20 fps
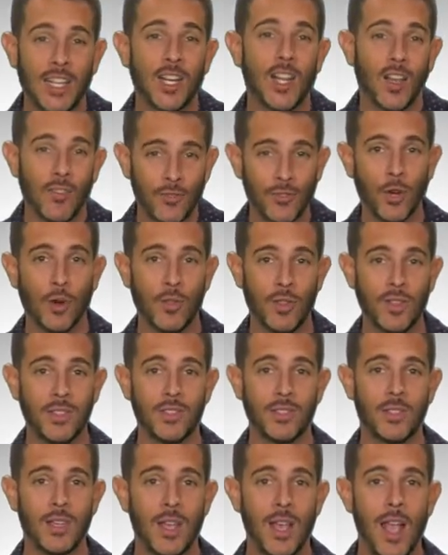in love know
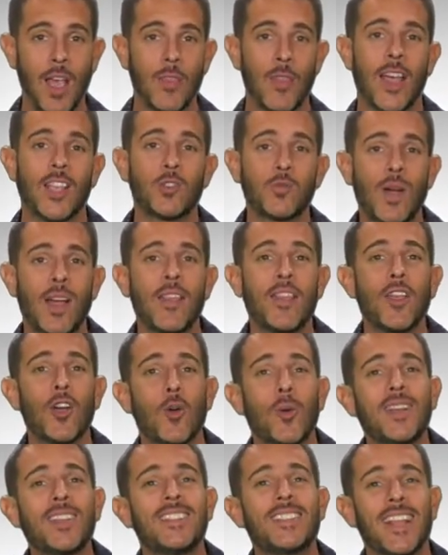this. That's why they
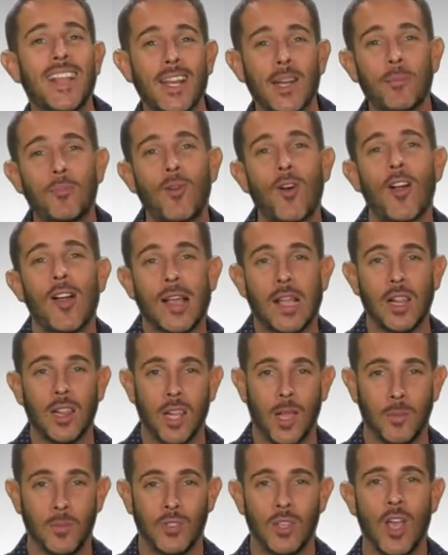always stand apart at
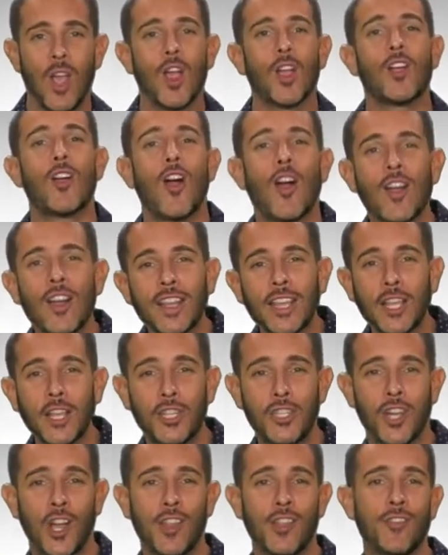clubs, guarding
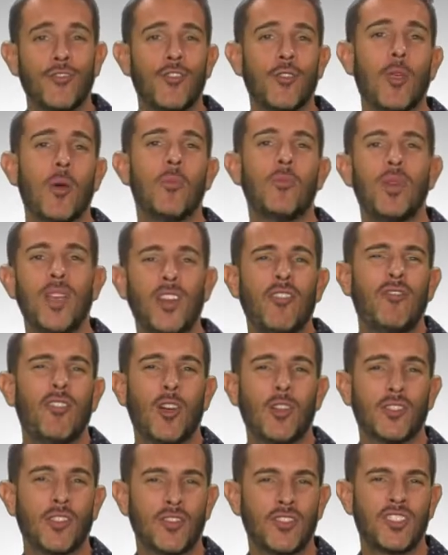each other from the
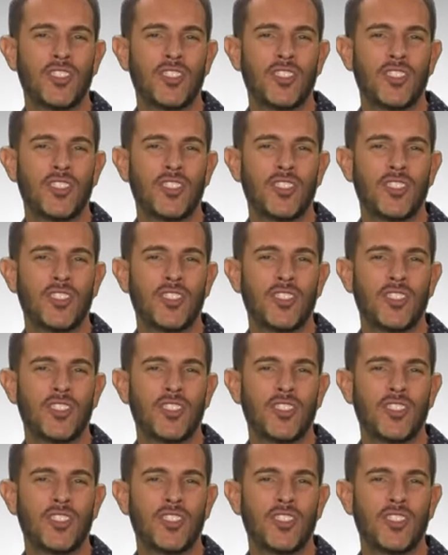pitfalls of